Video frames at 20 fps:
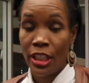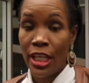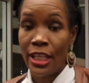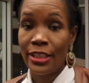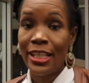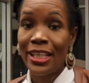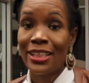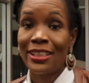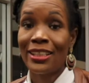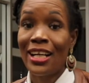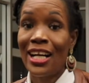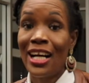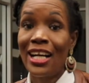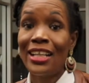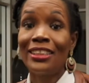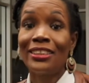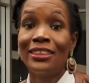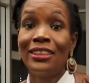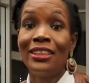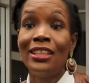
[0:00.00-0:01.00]
And that
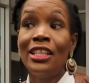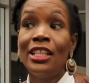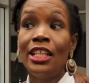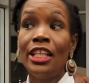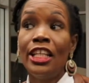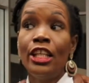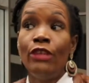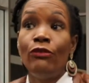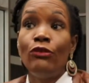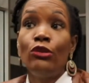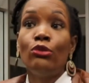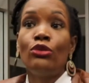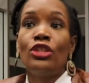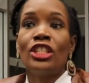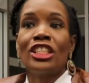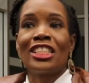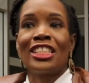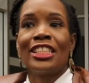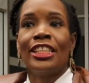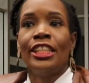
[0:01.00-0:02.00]
God if you
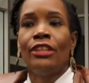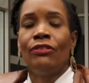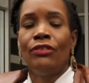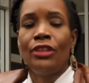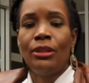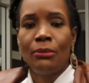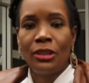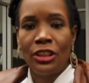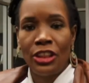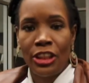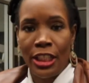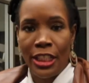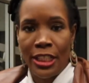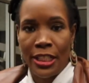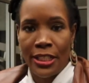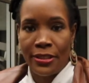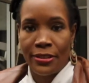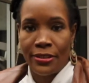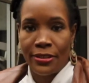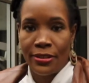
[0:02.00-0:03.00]
just give him a
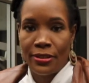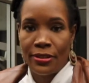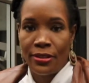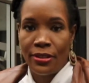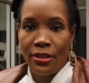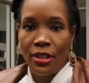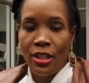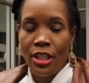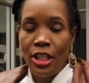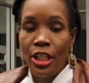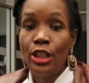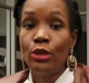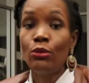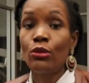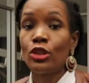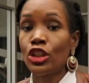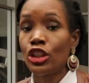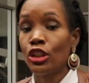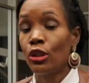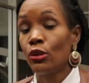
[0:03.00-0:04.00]
chance, he
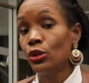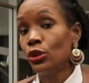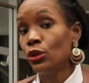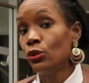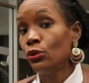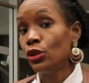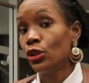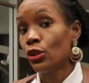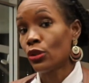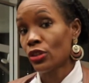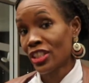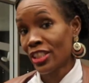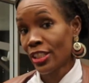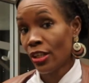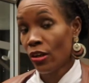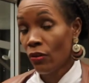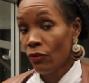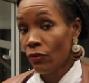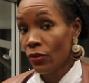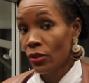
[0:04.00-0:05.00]
will show you
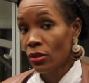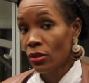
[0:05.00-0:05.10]
yourself